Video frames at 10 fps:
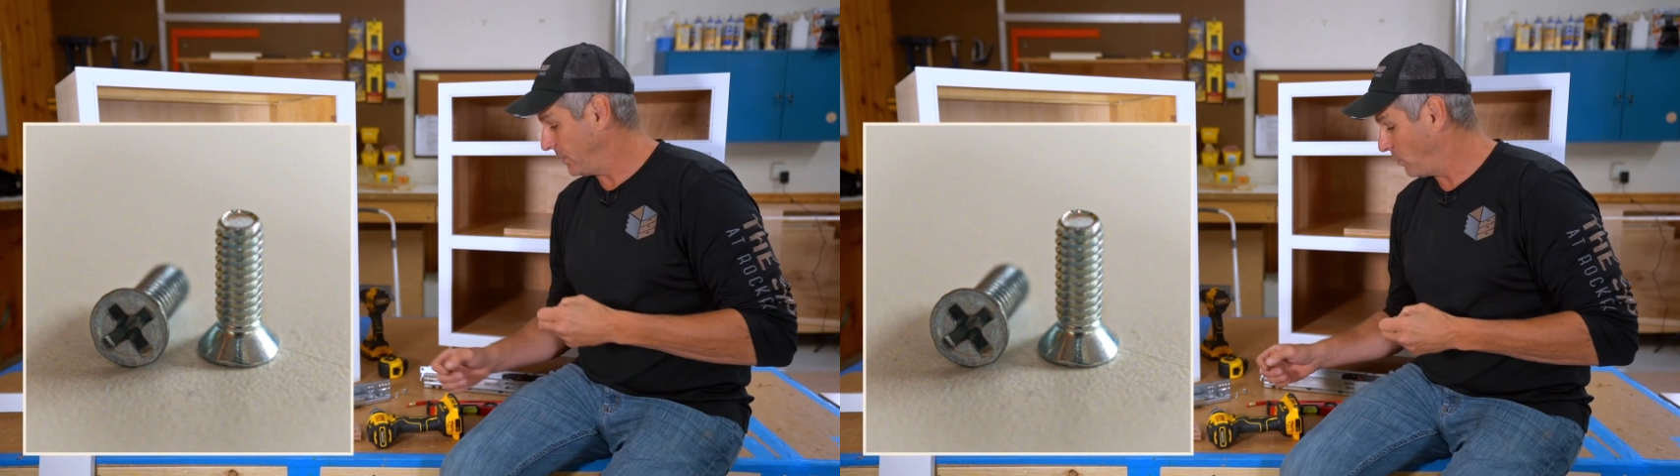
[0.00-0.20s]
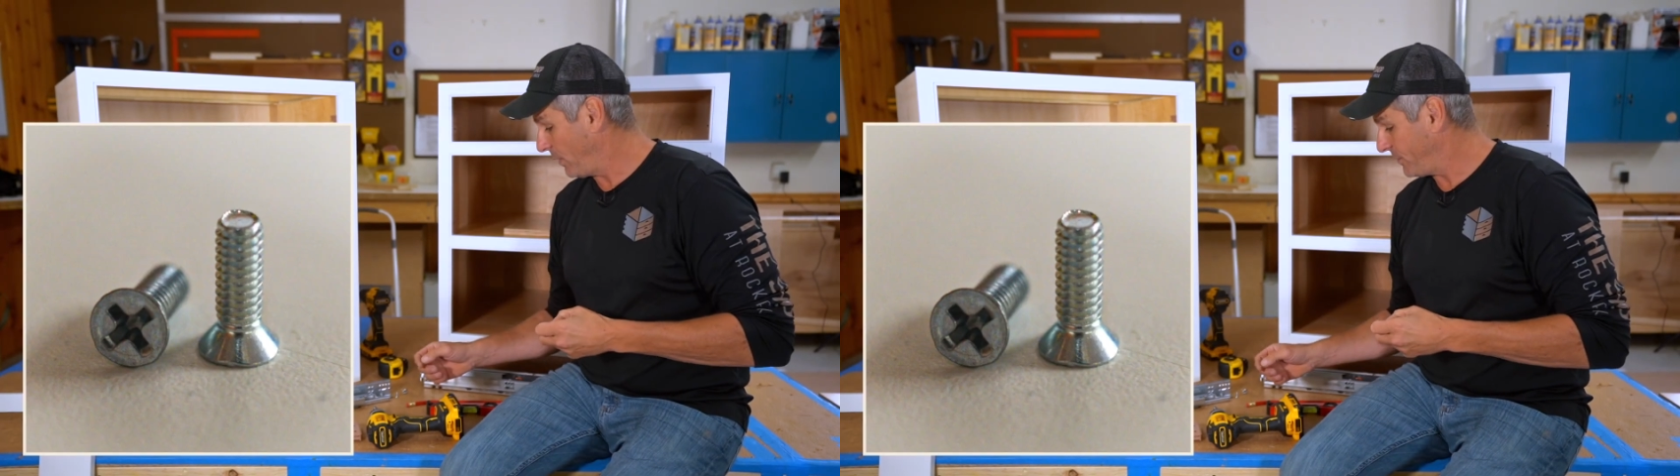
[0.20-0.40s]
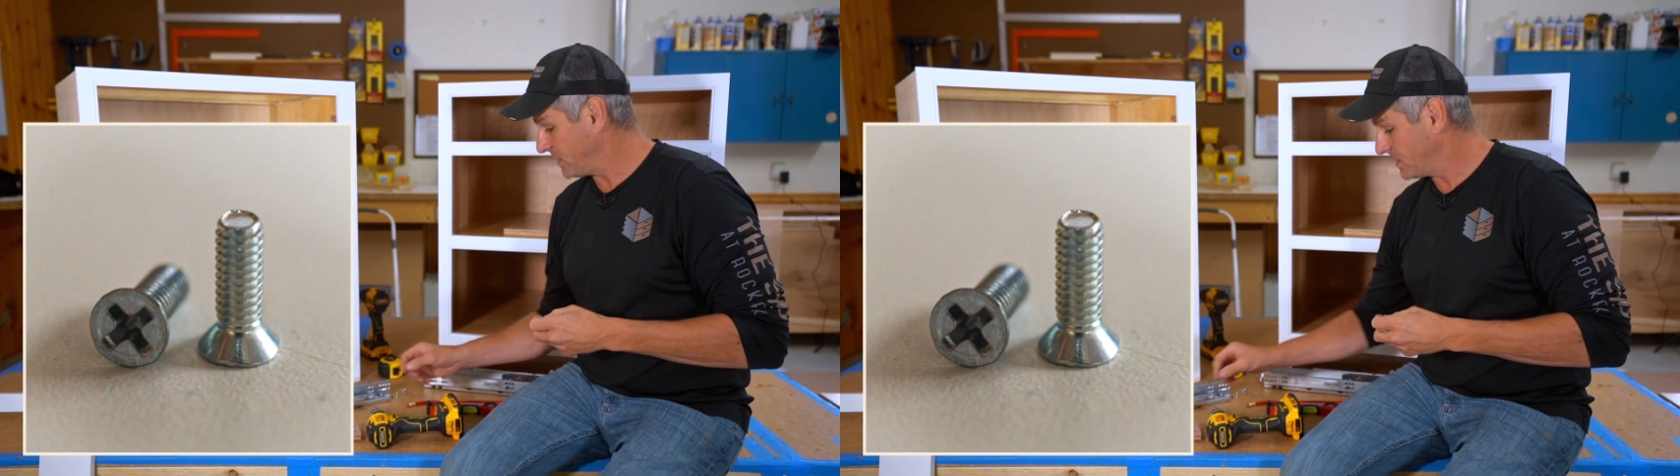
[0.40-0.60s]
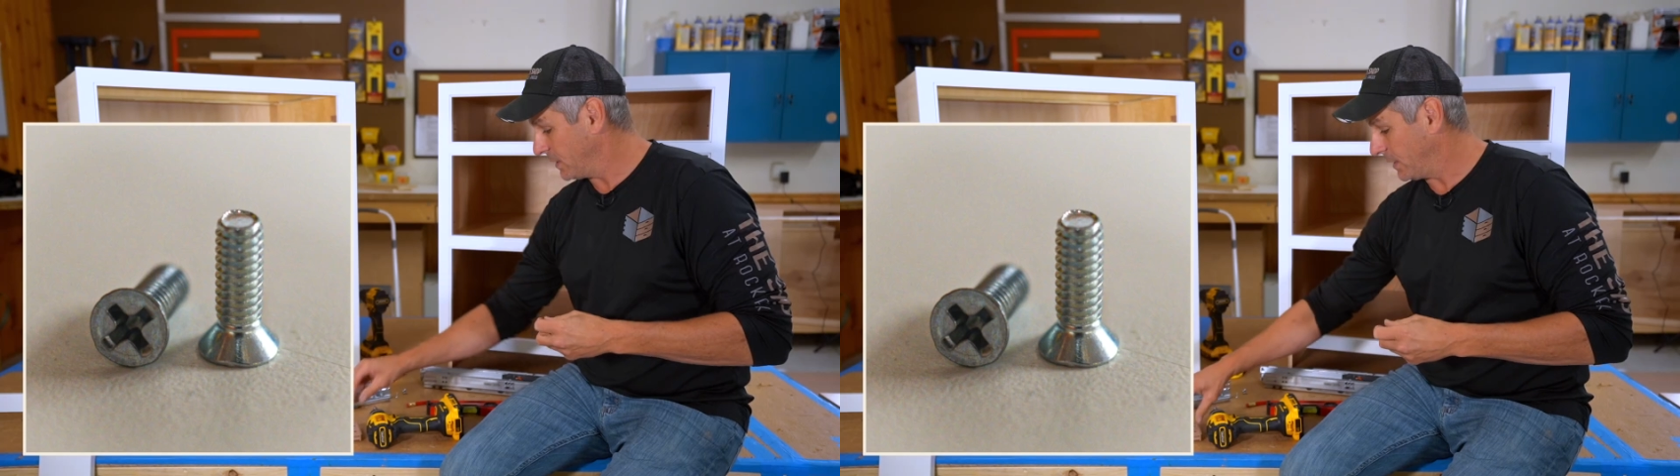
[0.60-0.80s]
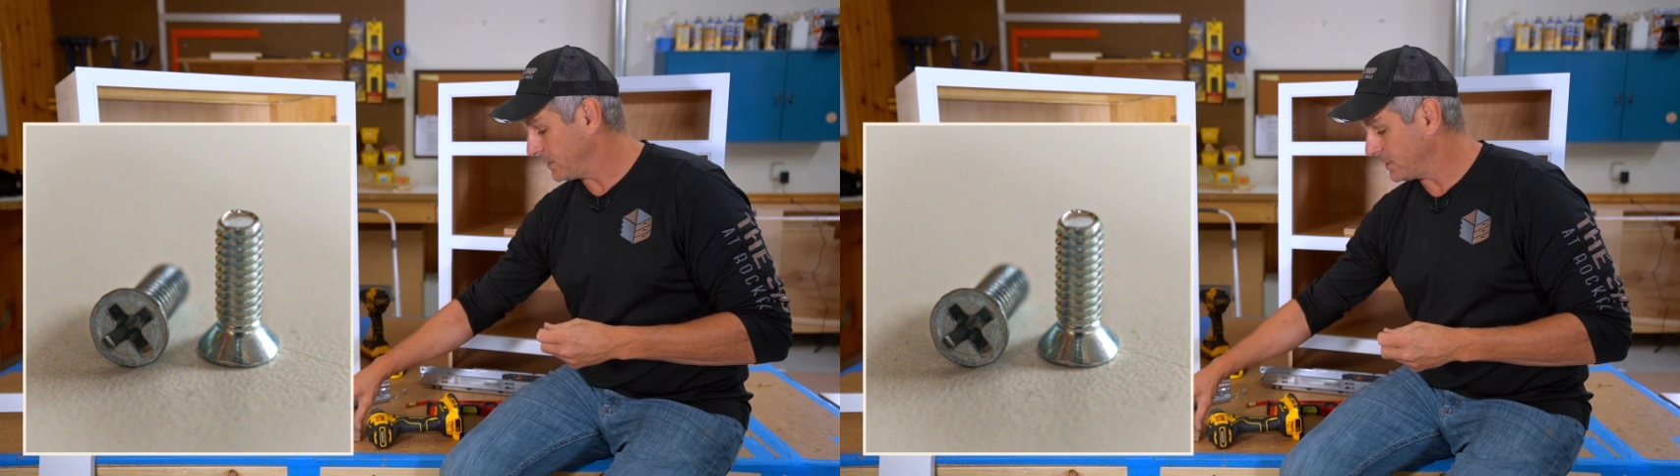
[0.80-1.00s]
And what this
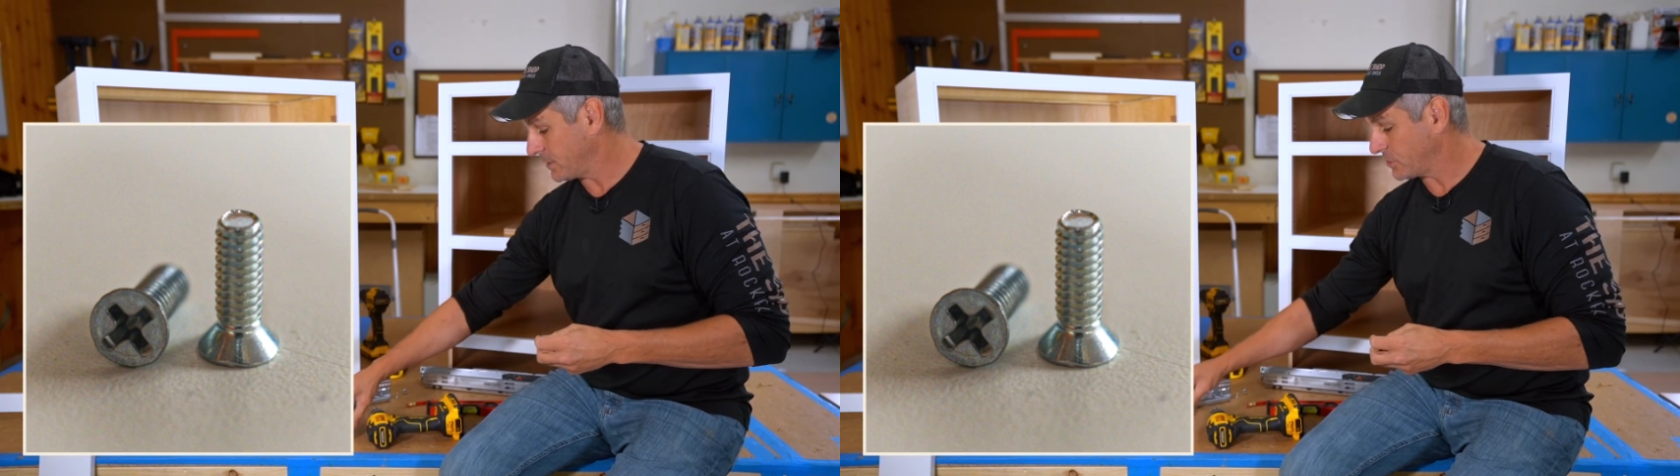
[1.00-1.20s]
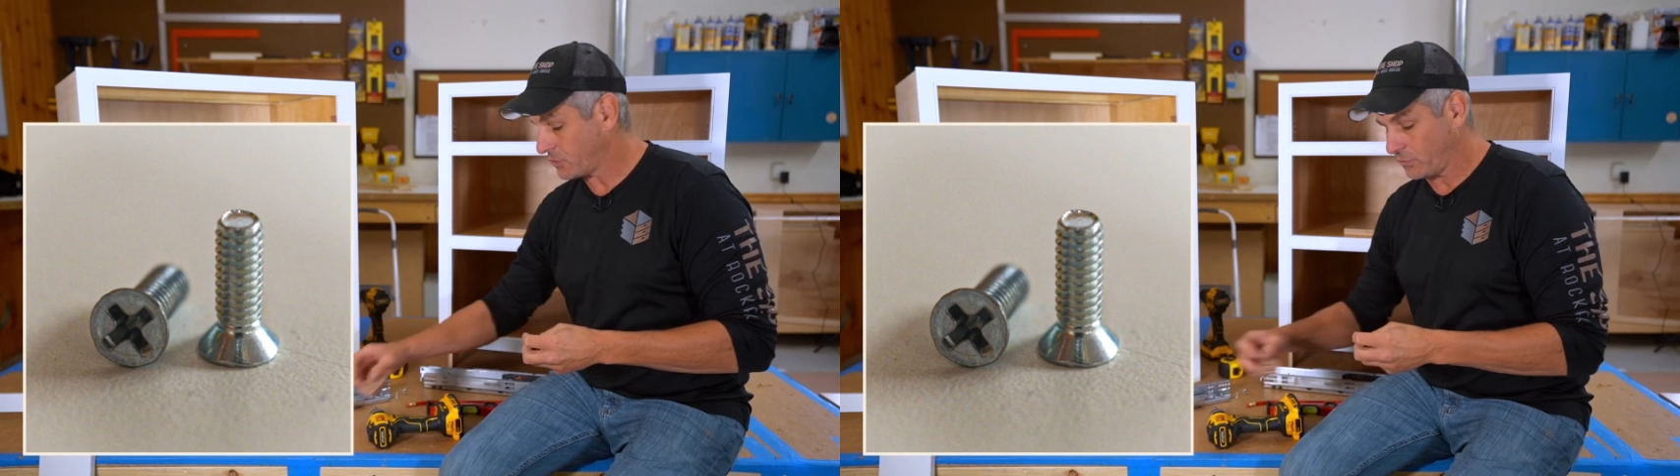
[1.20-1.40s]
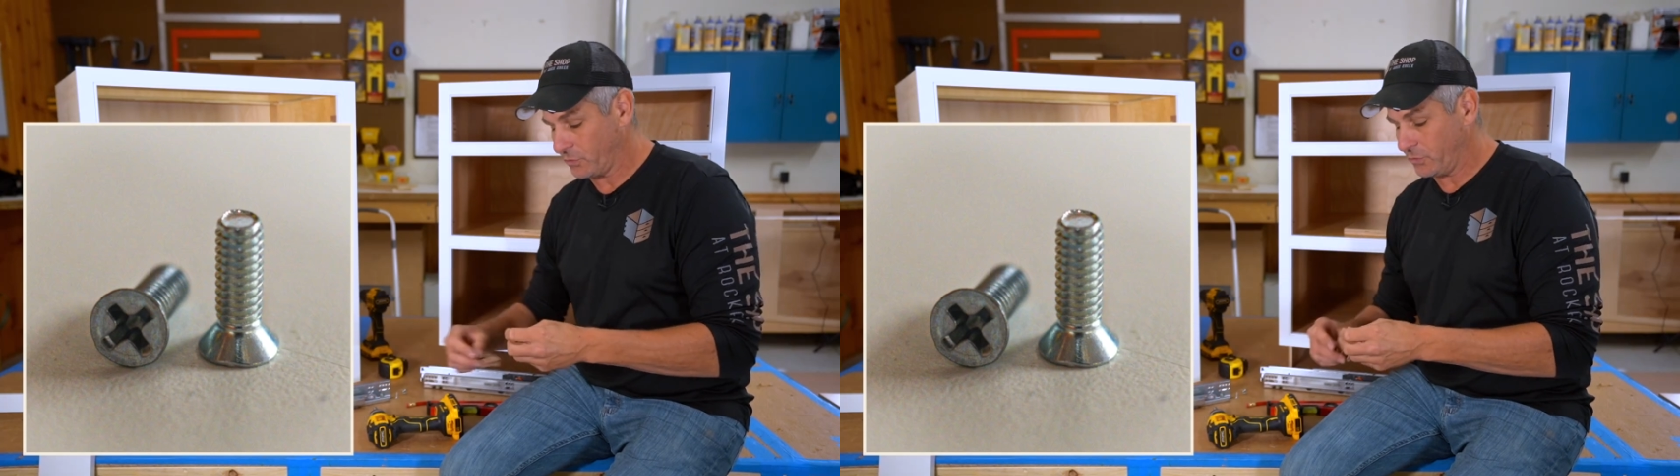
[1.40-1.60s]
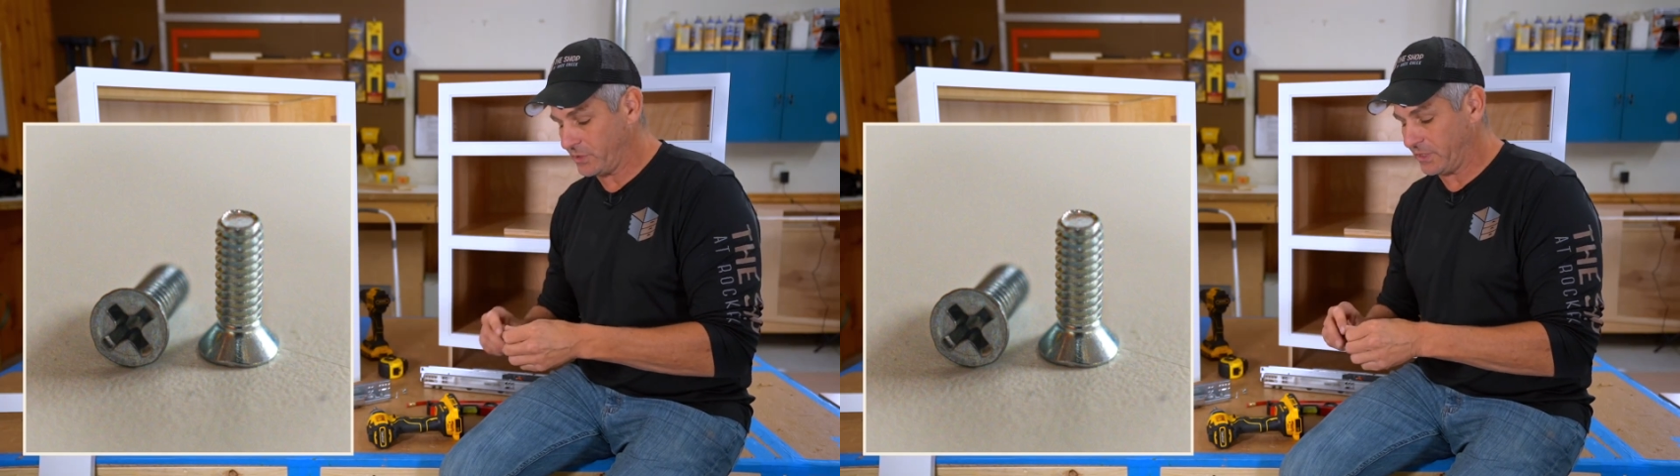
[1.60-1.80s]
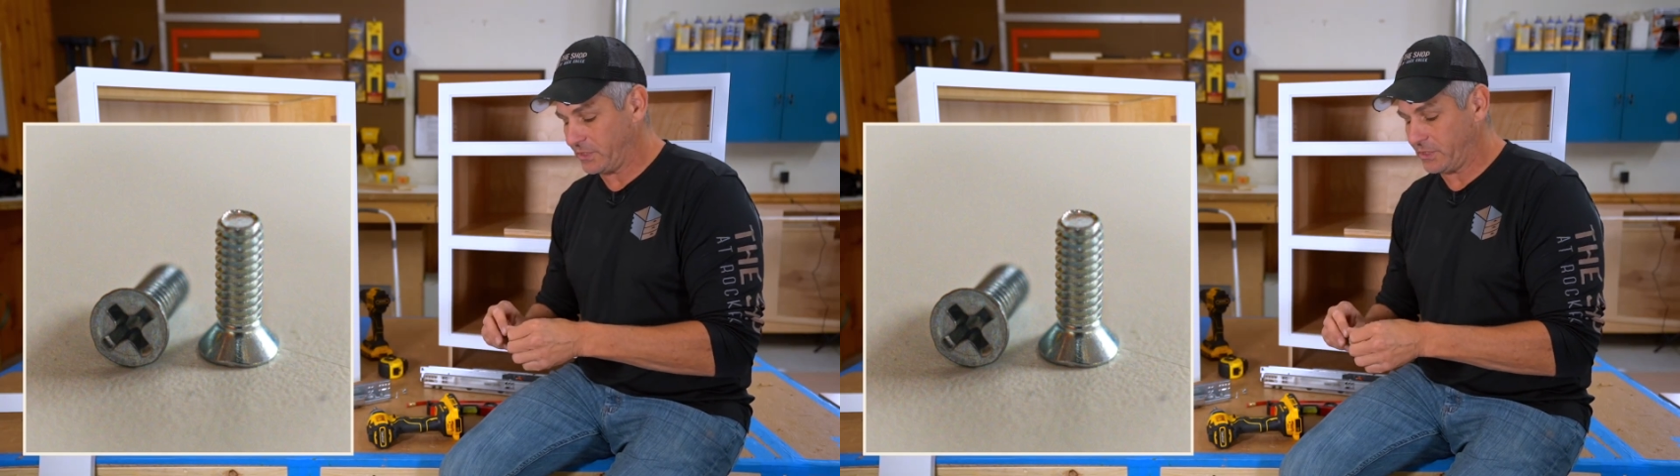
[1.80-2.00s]
does is it
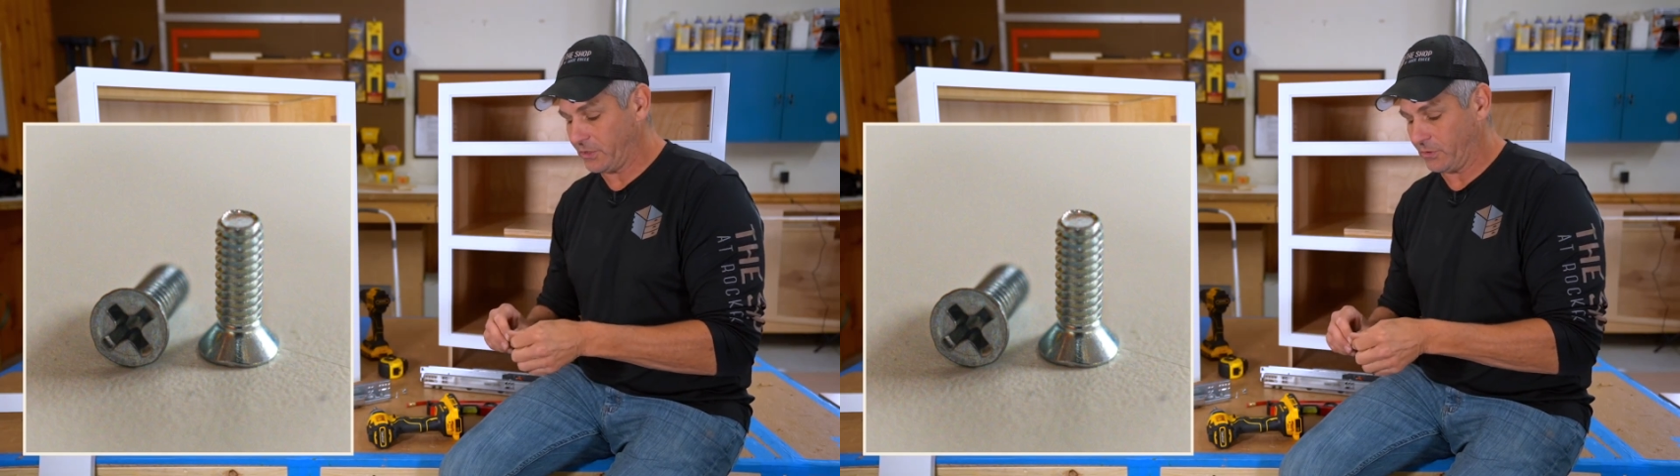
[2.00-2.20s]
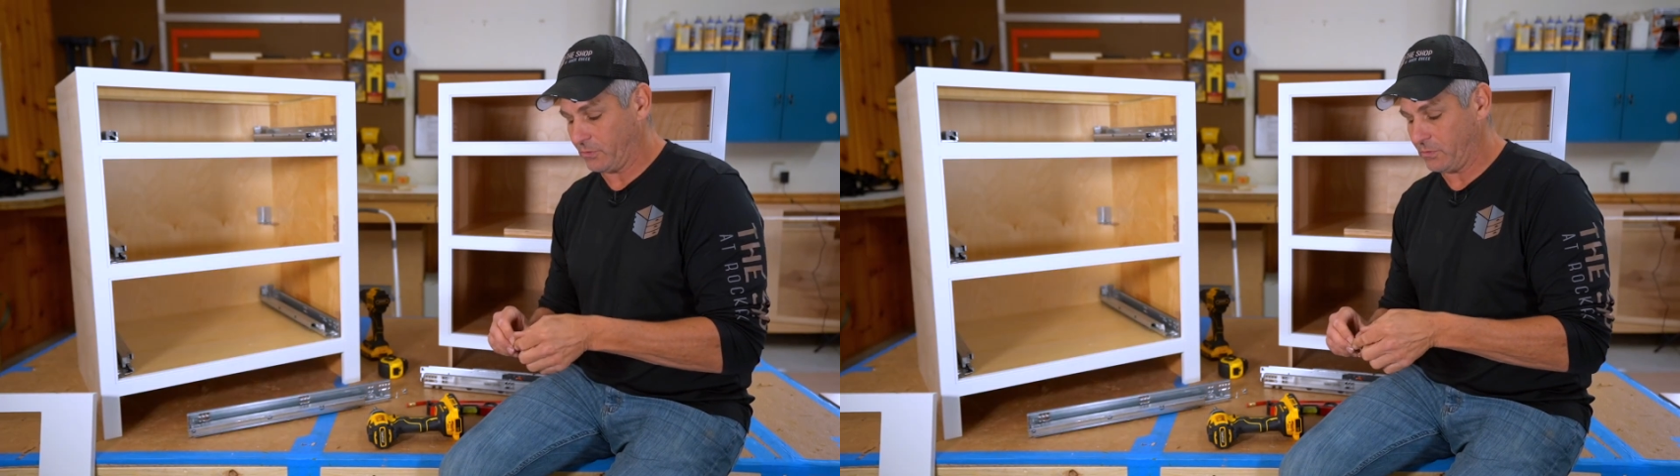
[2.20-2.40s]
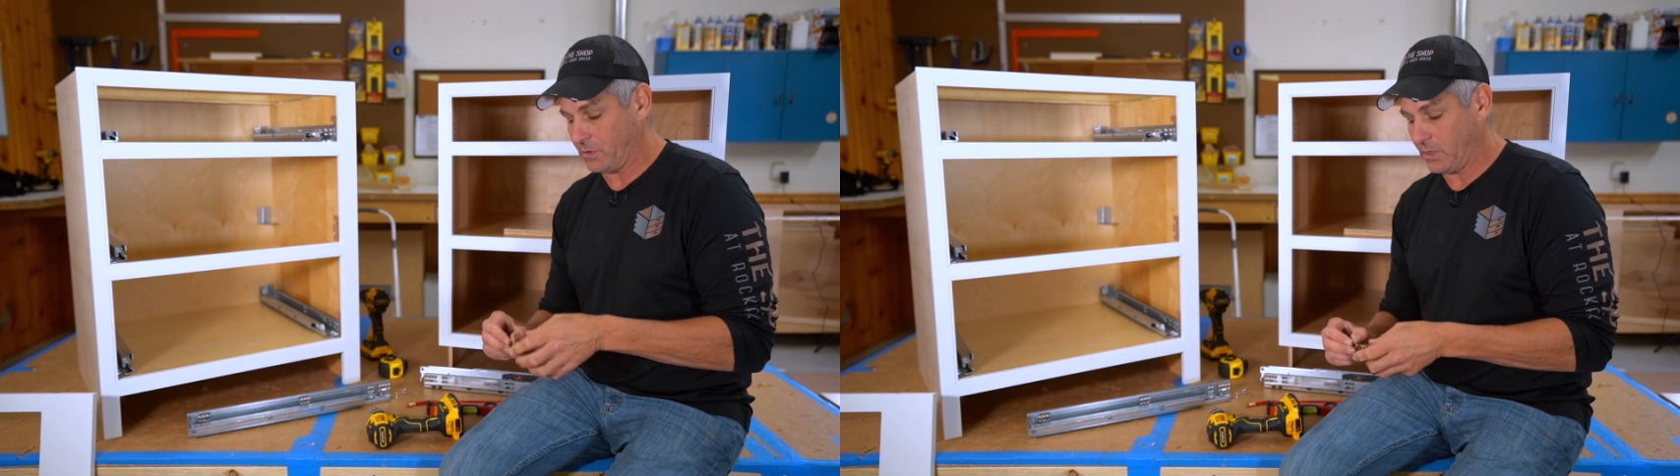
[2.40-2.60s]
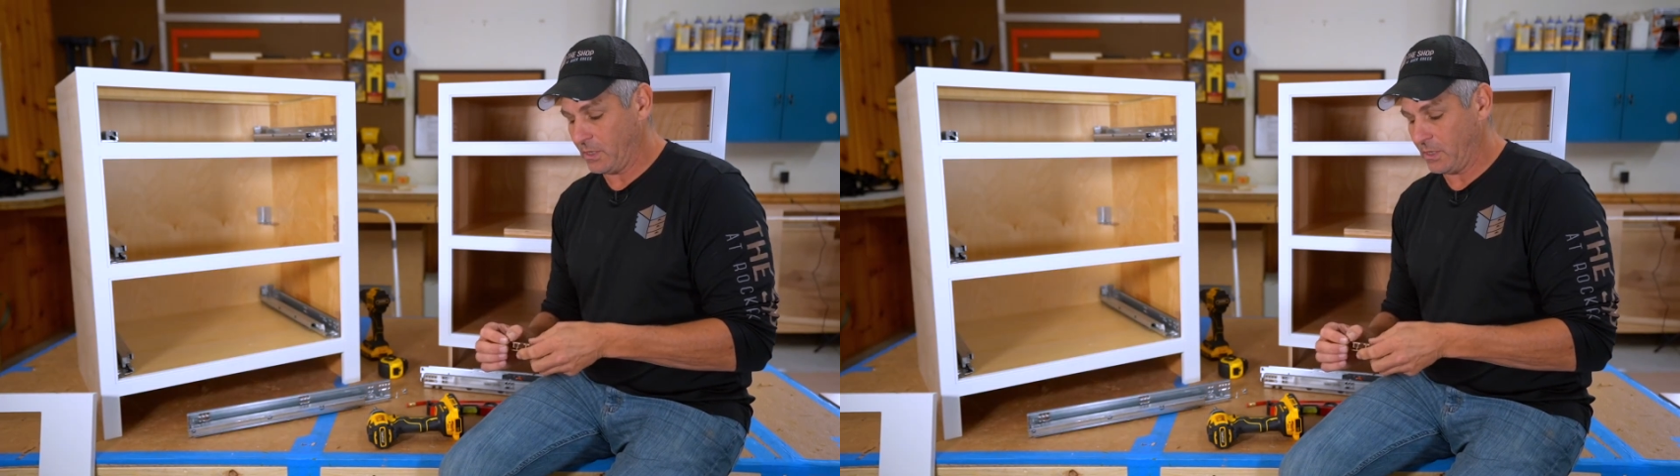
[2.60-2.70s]
screws into